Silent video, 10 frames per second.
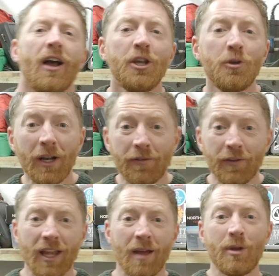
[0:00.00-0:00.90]
Are you anything
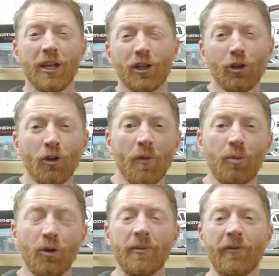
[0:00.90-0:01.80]
like me and love a
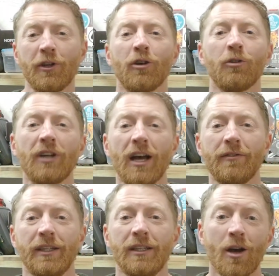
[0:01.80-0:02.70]
brew before you go
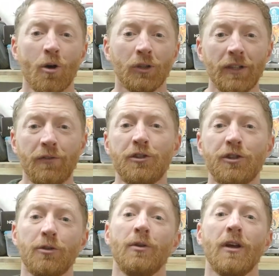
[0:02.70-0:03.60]
diving? Well, if you
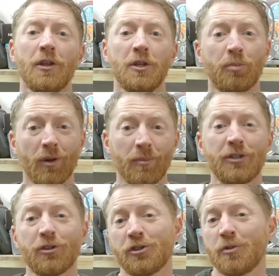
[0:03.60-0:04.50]
do, you're probably
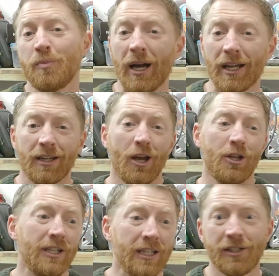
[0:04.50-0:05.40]
just as bad
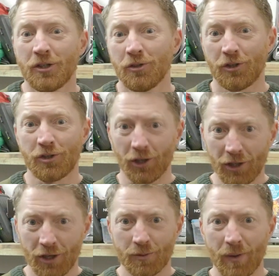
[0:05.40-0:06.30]
at needing to go to the
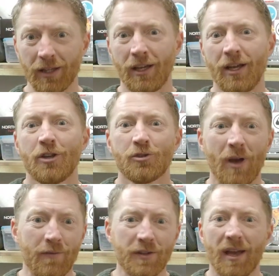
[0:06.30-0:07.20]
toilet as well. So
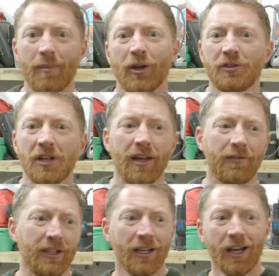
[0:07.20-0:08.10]
every time I go
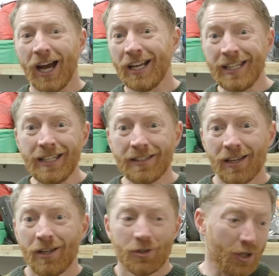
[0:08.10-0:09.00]
diving, I need
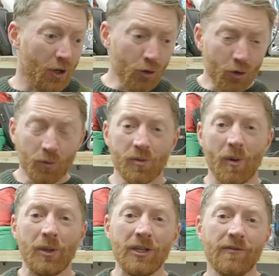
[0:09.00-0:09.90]
to hook up to my
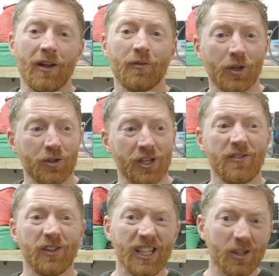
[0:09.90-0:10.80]
P-valve because I
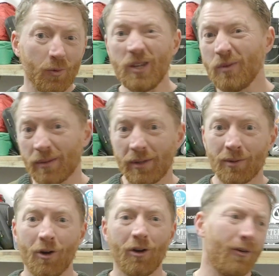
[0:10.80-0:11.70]
either need a wee when I'm in the
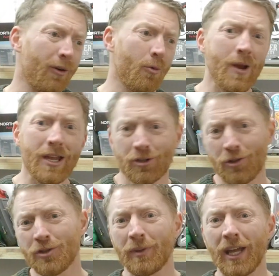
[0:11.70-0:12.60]
water or a wee as
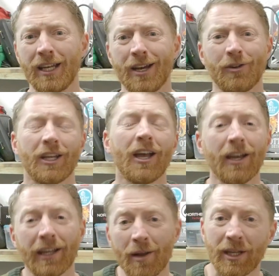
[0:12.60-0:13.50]
soon as I'm getting out and I
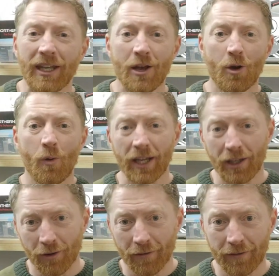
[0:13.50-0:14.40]
can't get out my kit quick
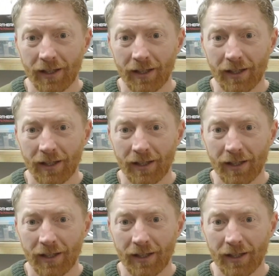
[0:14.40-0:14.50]
enough